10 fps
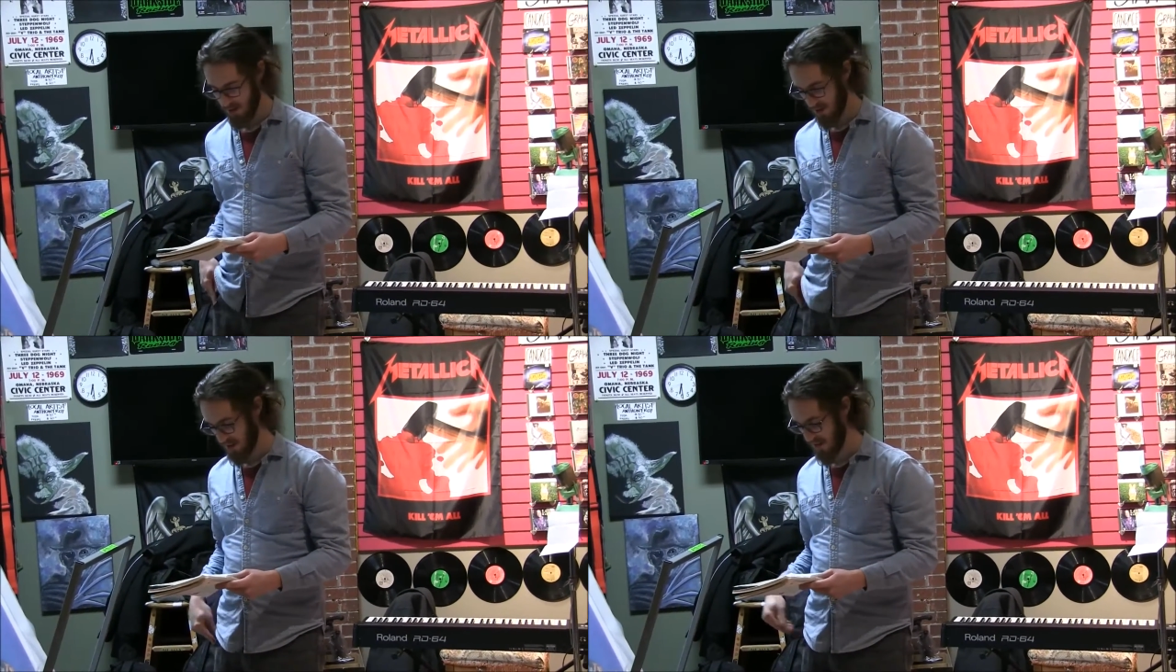
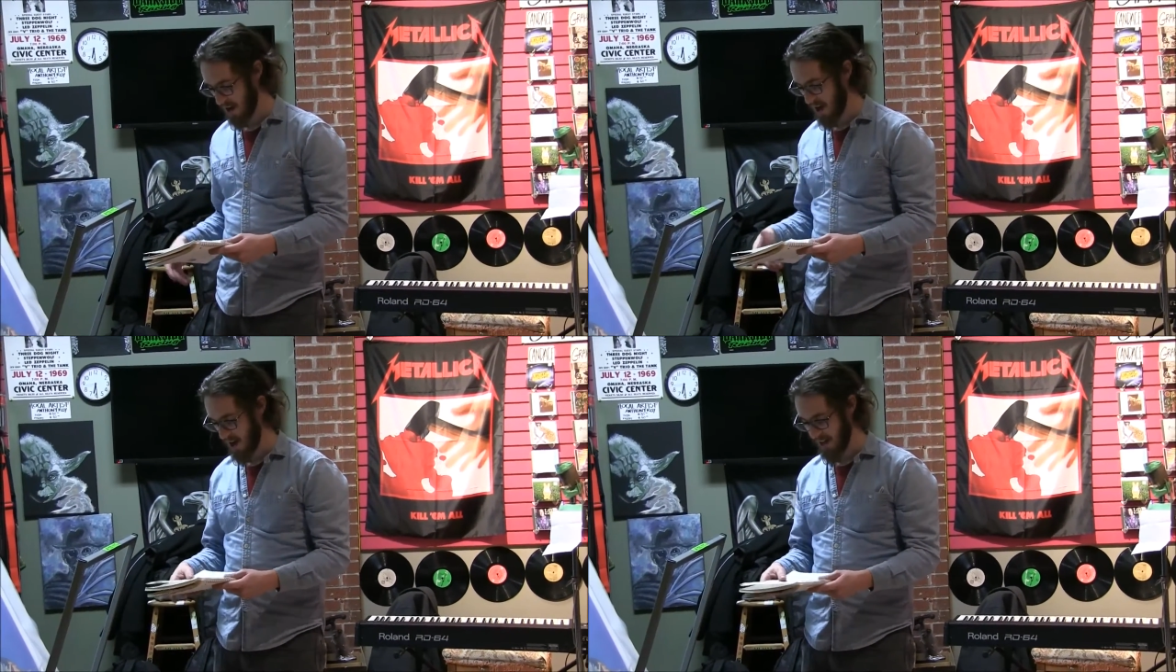The
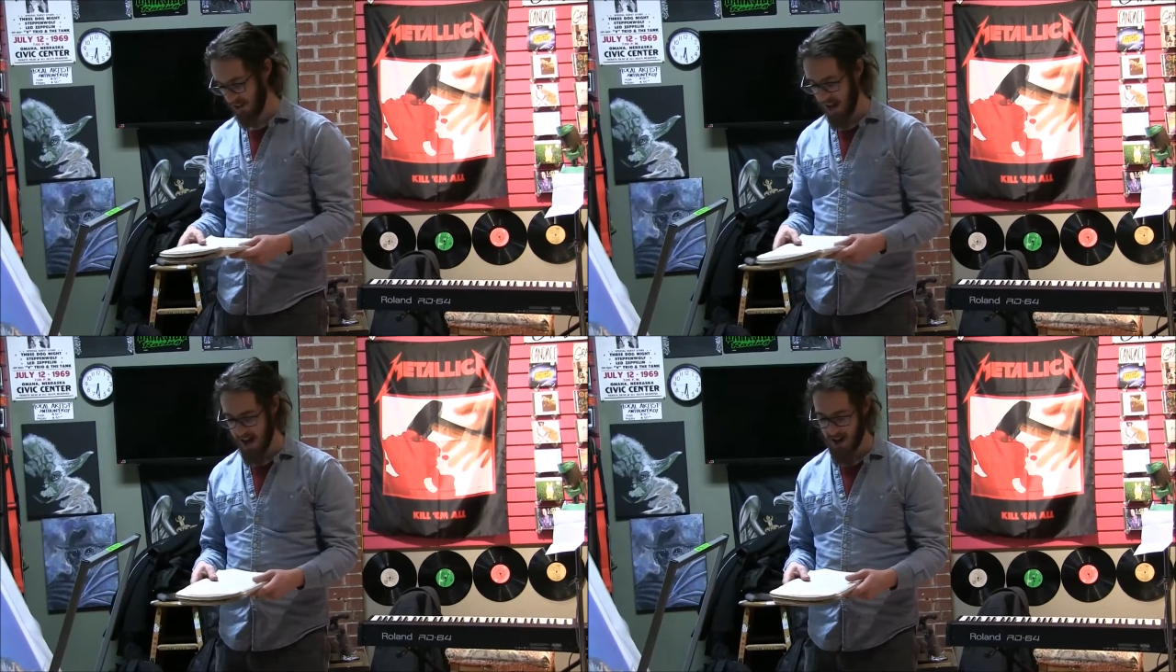sky,
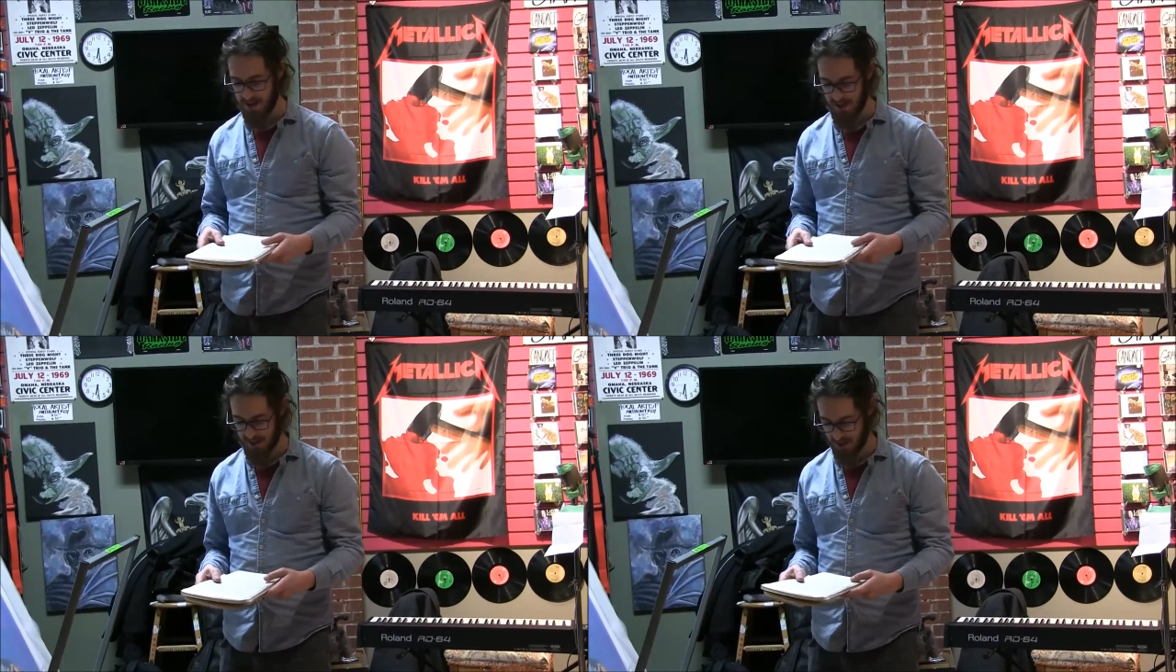
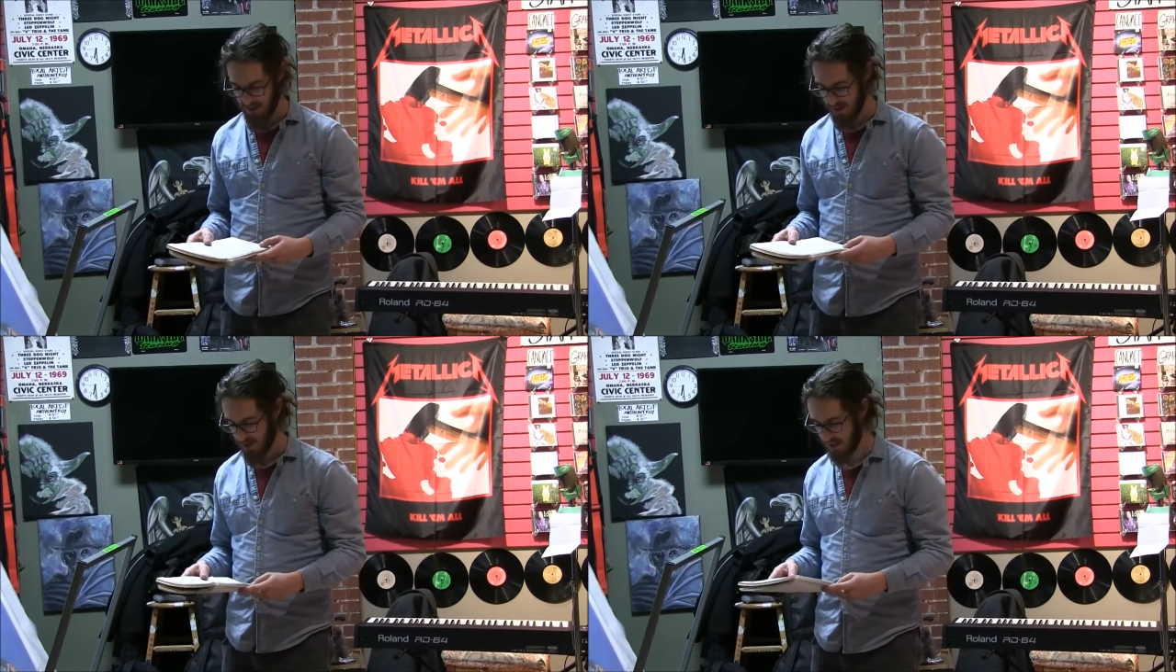clouds,
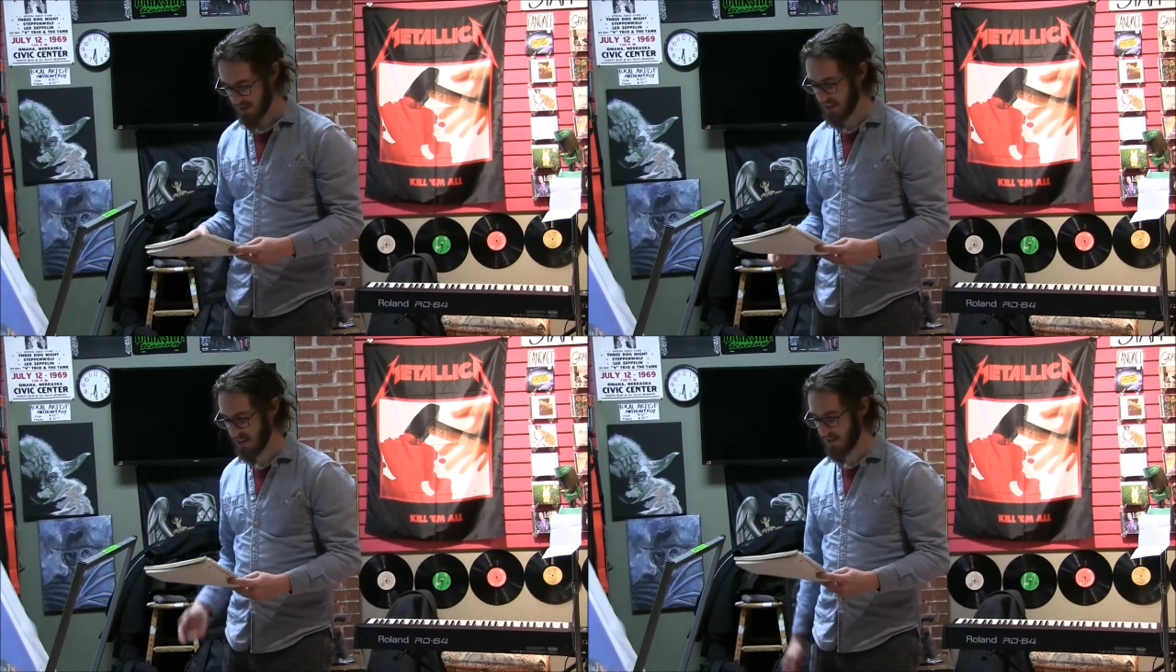the
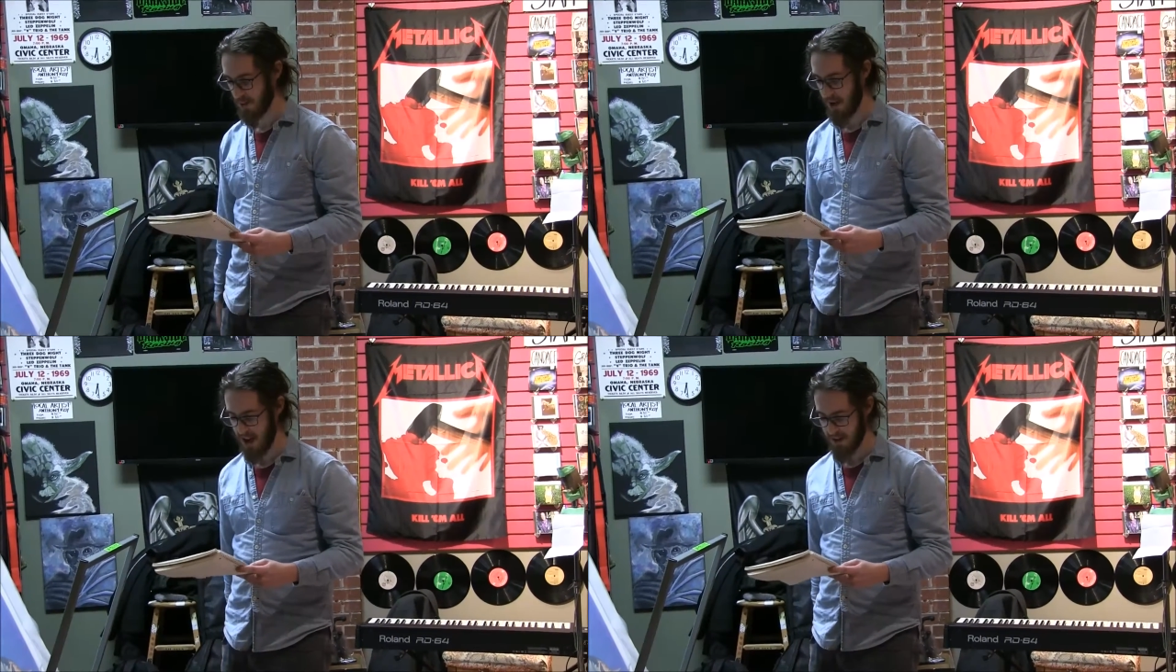seething of the
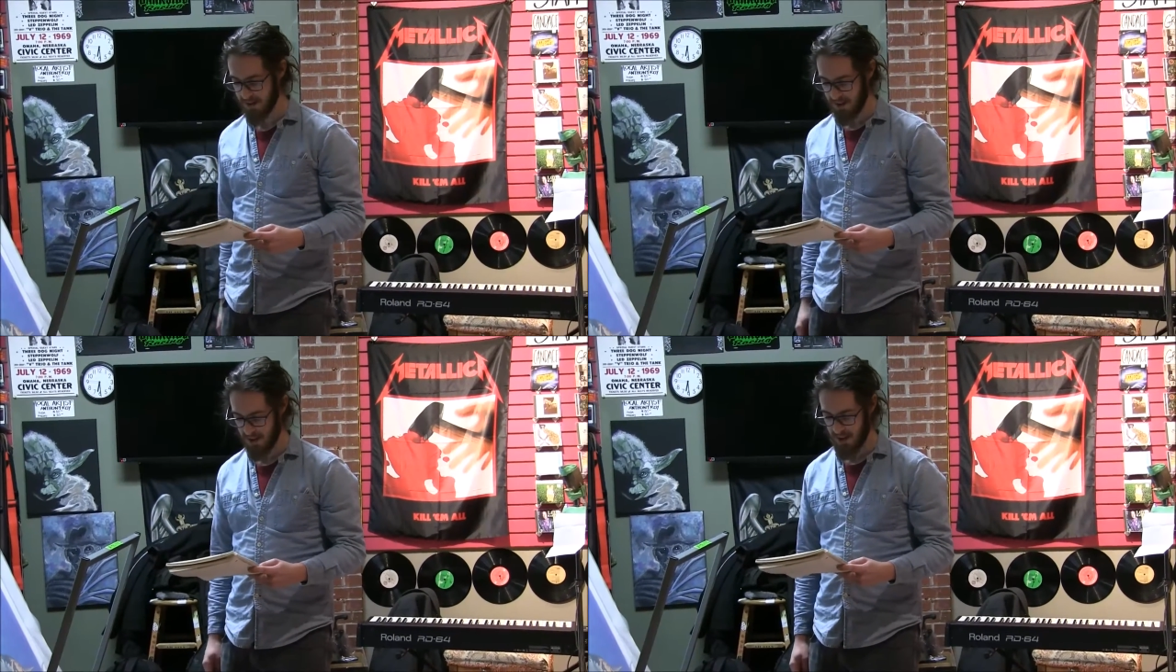
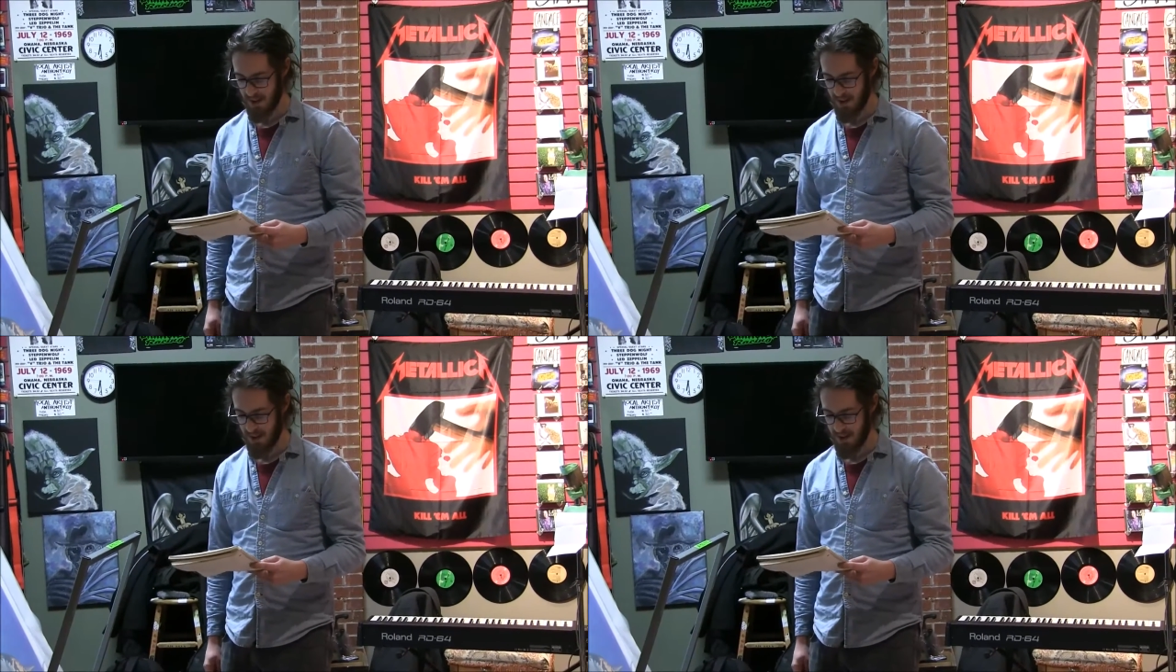waves,